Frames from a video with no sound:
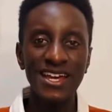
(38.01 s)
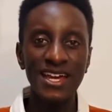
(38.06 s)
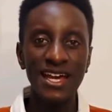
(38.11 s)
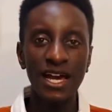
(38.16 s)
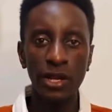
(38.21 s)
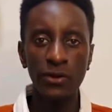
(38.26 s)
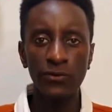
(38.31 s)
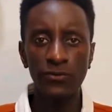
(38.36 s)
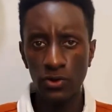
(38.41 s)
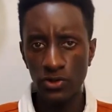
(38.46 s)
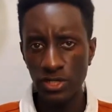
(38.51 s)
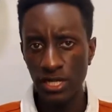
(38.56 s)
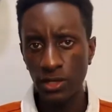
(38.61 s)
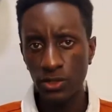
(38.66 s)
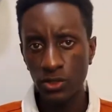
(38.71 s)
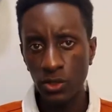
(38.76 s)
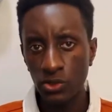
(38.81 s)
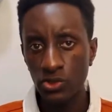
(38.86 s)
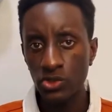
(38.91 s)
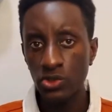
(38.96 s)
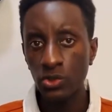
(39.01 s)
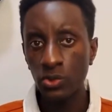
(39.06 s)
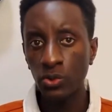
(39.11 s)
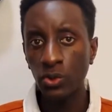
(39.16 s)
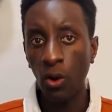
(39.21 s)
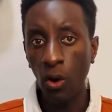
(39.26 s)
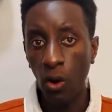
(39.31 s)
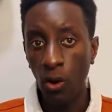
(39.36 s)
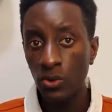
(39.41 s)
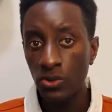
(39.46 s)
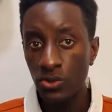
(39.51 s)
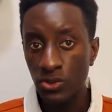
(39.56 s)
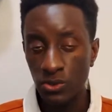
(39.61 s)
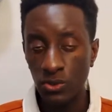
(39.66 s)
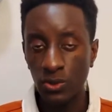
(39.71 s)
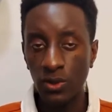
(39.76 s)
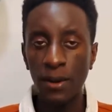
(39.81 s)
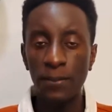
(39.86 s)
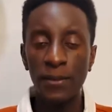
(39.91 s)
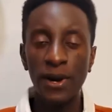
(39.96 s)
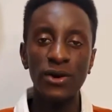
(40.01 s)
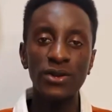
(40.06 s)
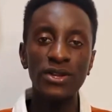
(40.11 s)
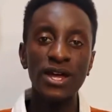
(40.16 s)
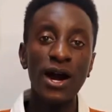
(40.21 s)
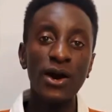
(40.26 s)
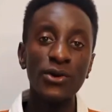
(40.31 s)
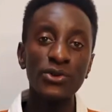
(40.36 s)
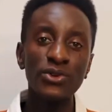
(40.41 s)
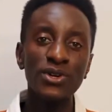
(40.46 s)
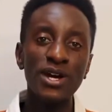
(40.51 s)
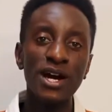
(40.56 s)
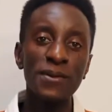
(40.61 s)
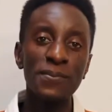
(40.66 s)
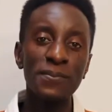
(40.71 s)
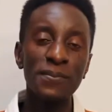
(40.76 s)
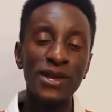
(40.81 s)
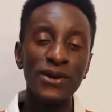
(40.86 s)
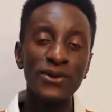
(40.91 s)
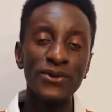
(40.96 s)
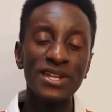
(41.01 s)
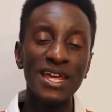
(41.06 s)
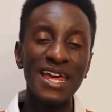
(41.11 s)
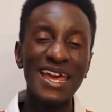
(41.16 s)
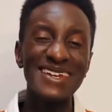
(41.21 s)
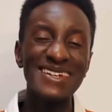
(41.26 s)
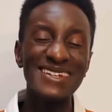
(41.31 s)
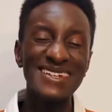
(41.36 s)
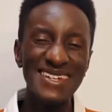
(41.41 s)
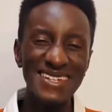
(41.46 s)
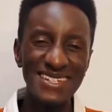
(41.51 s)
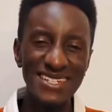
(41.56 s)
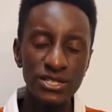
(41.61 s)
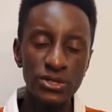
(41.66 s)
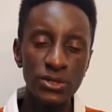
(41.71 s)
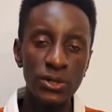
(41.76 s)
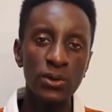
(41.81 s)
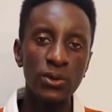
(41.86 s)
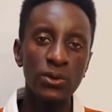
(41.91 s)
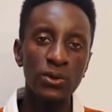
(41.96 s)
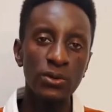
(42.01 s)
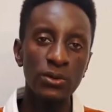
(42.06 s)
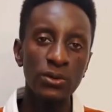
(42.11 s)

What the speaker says: And of course, I talk to you also about how you can build a digital